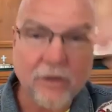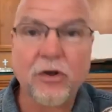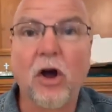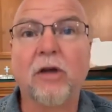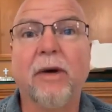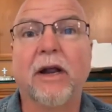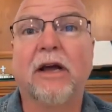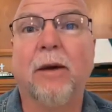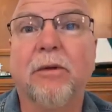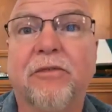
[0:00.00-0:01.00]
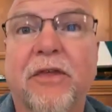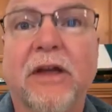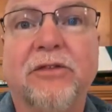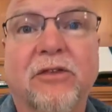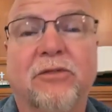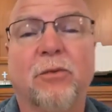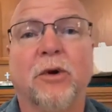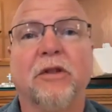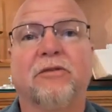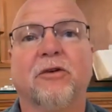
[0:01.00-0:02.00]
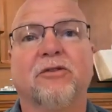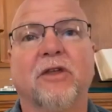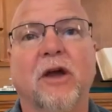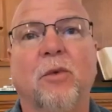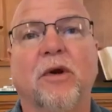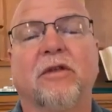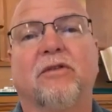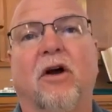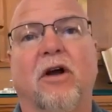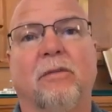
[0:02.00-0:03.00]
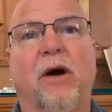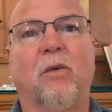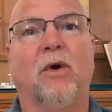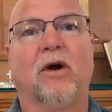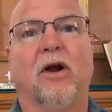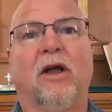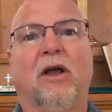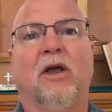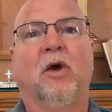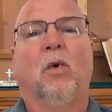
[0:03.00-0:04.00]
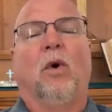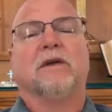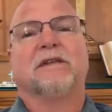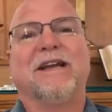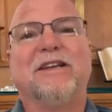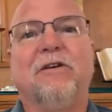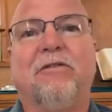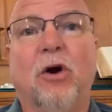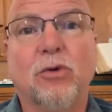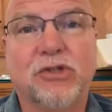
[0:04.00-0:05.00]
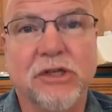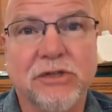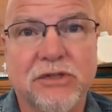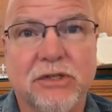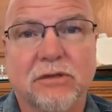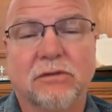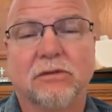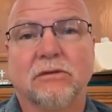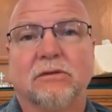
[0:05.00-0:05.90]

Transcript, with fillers: wanted to talk about a couple of things this morning. The first thing I wanted to talk about were was devotions.